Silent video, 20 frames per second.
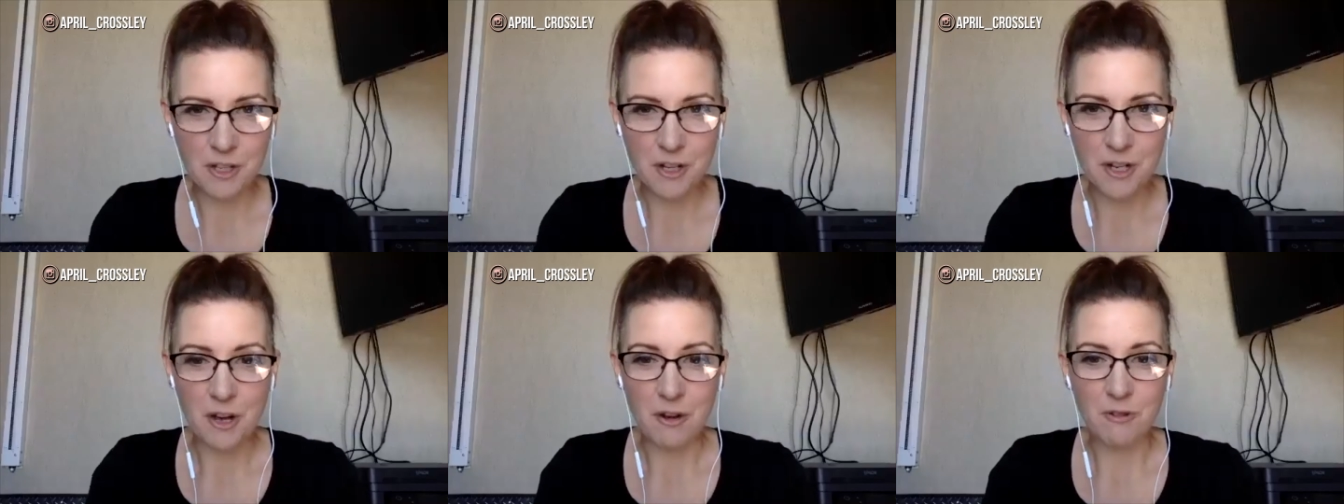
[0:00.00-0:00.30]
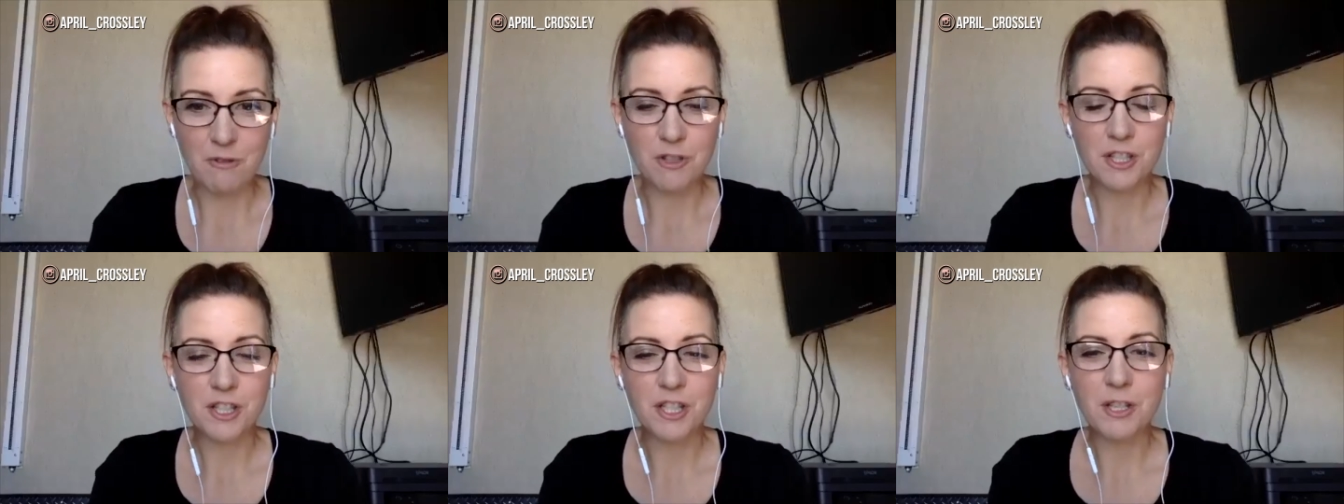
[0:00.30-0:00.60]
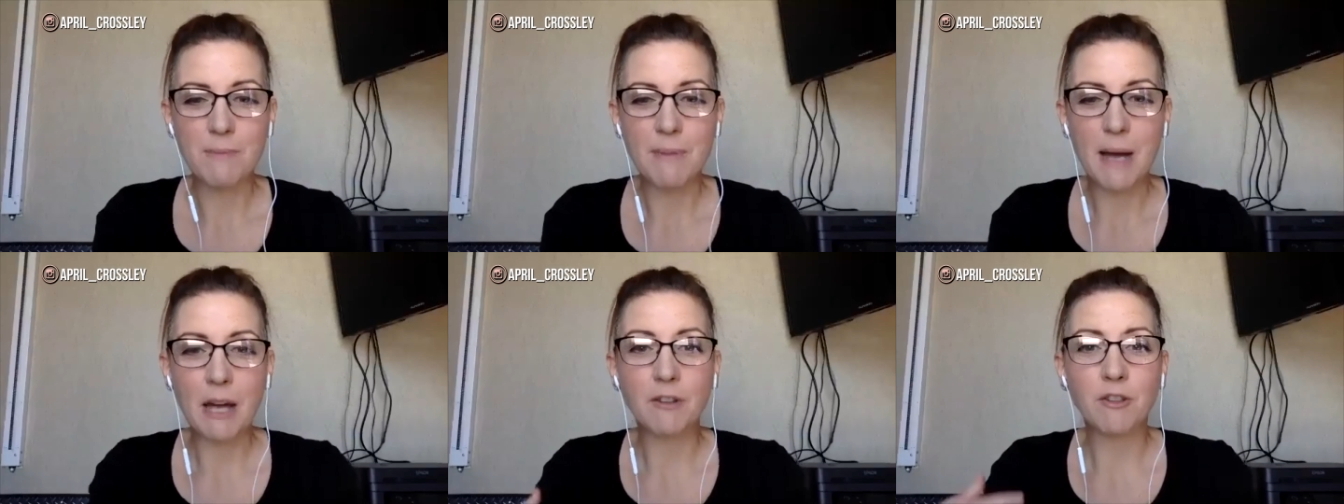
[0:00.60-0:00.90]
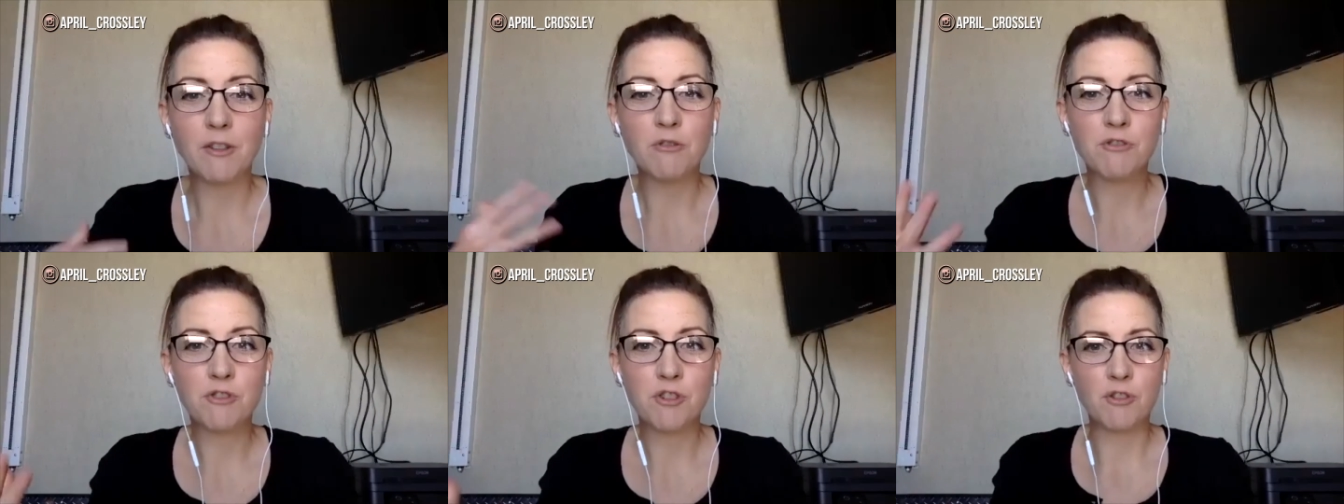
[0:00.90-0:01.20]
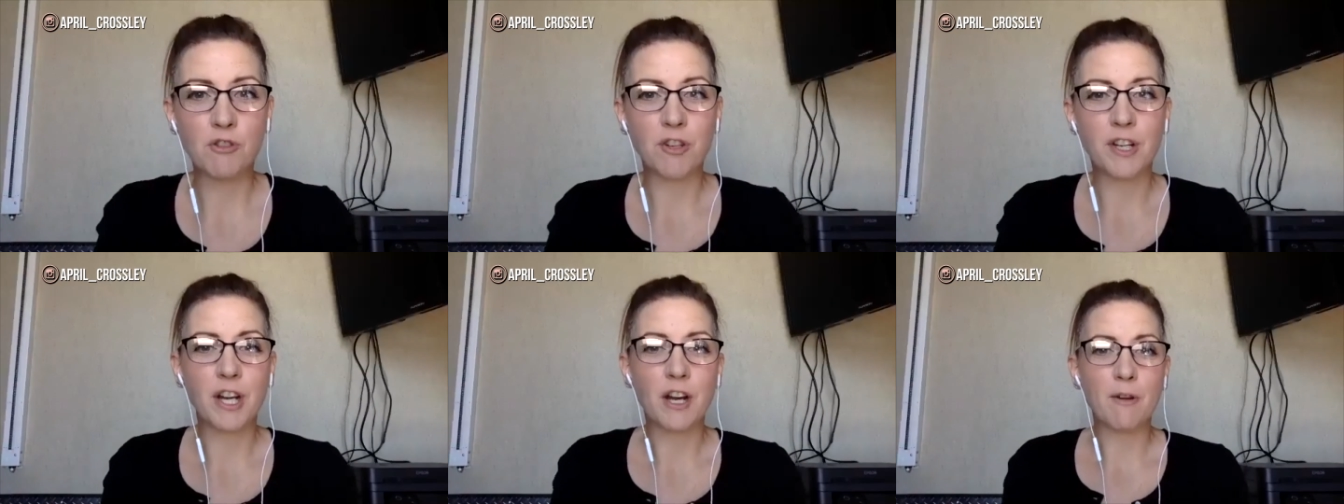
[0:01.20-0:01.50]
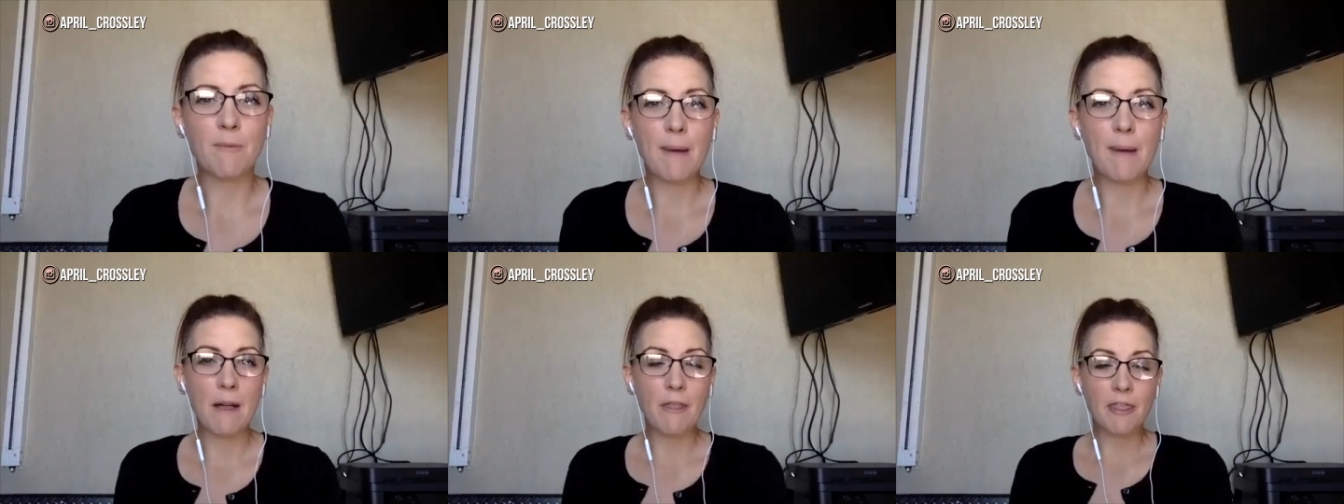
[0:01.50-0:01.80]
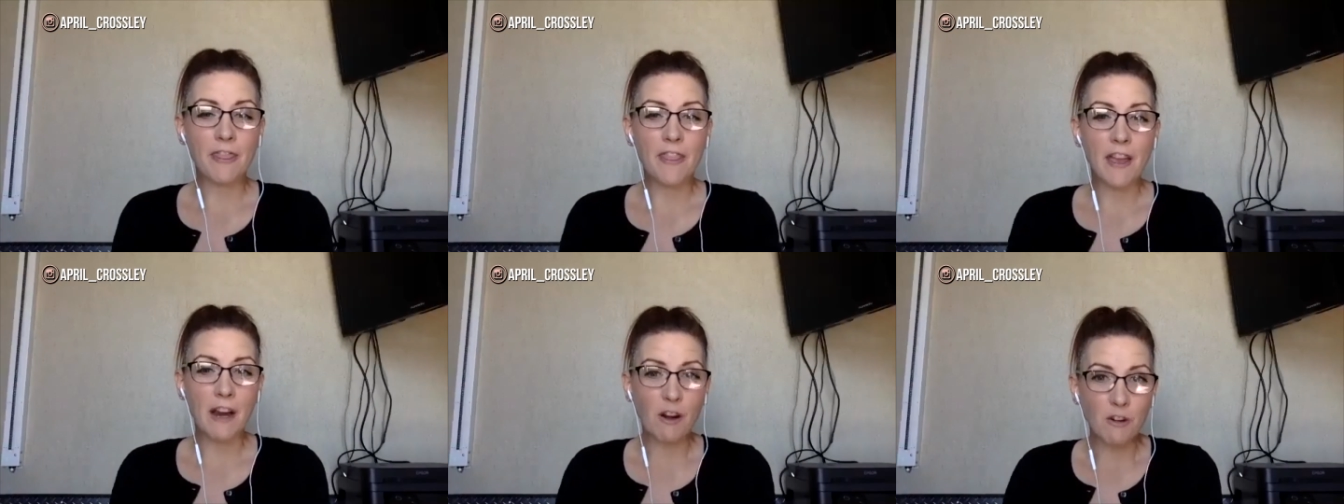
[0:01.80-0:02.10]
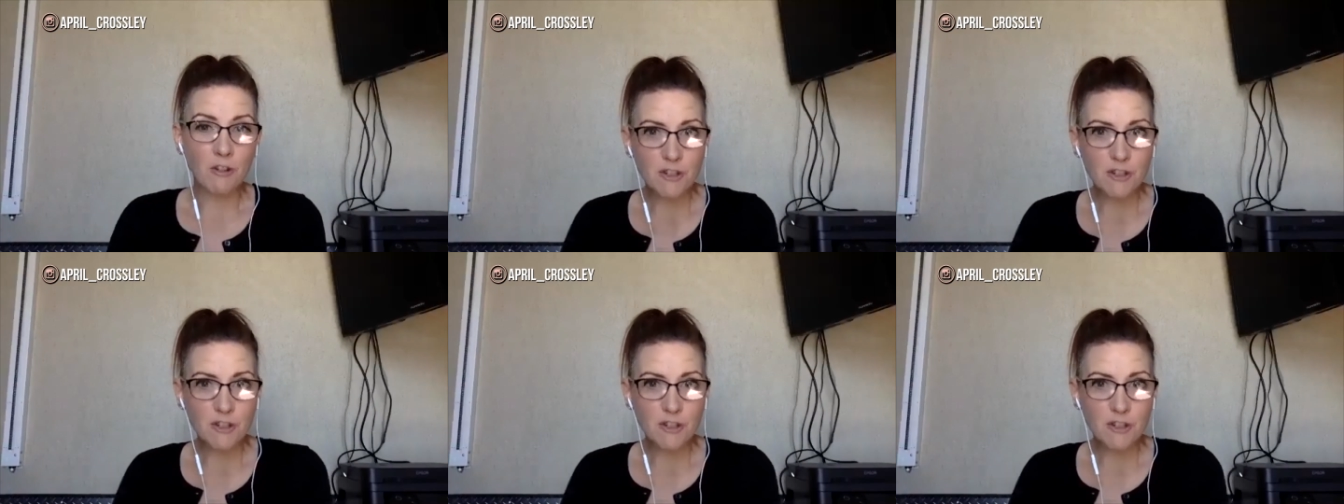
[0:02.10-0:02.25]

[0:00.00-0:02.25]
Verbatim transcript: to know just about your journey or about their